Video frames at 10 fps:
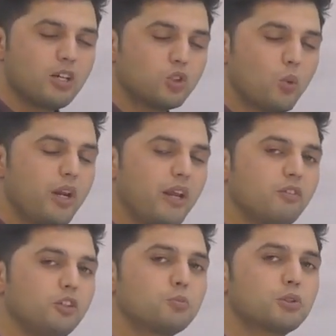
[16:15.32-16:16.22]
So
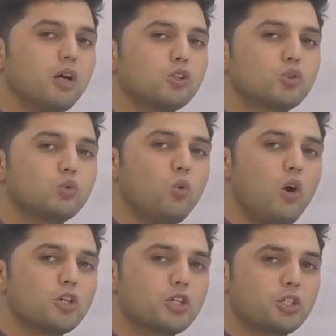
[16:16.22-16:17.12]
whenever you pronounce
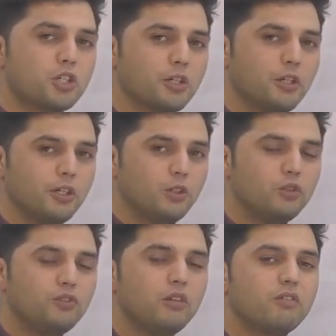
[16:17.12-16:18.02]
washed,
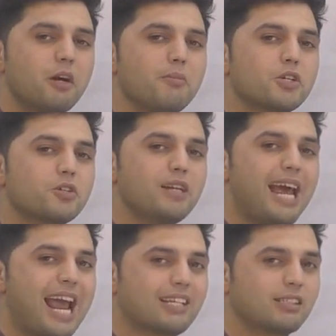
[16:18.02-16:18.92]
you feel very much
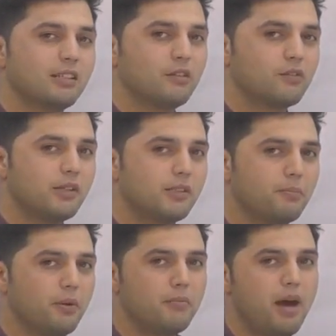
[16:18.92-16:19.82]
relaxed. For
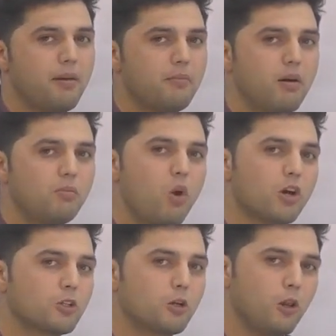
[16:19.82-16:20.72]
example, my mom
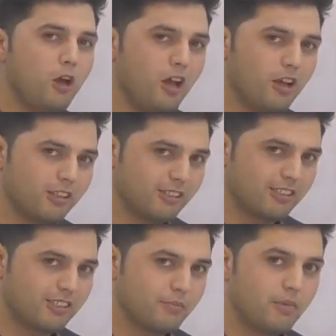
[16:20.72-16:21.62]
washed the
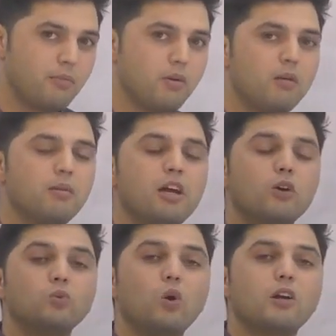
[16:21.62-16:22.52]
clothes. My mom
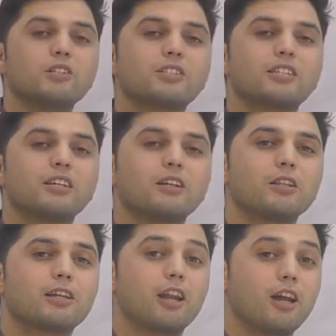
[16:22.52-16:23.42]

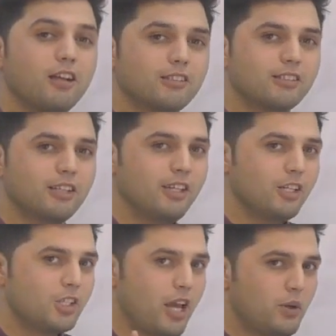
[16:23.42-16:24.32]
washed the clothes.
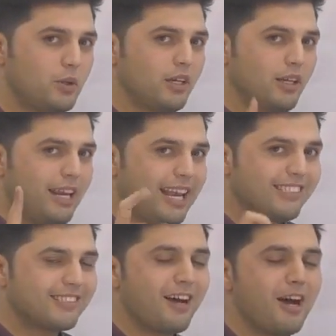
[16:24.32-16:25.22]
So
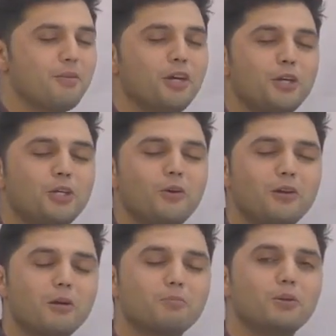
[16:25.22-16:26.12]
next time, you
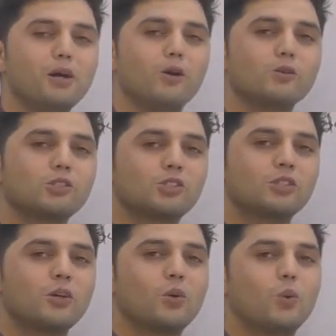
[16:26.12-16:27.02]
will not
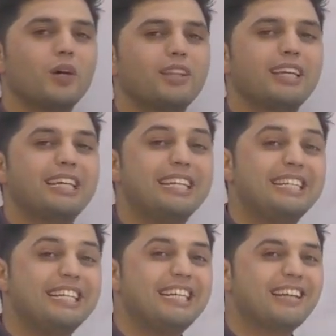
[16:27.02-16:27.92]
pronounce with the
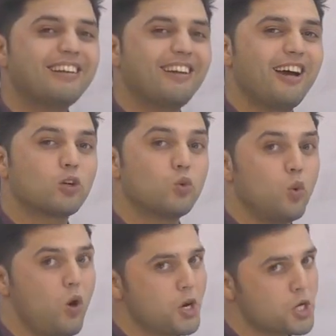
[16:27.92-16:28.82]
ed like
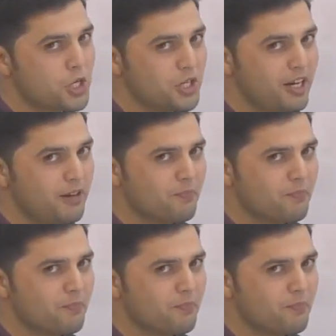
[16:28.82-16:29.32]
washed.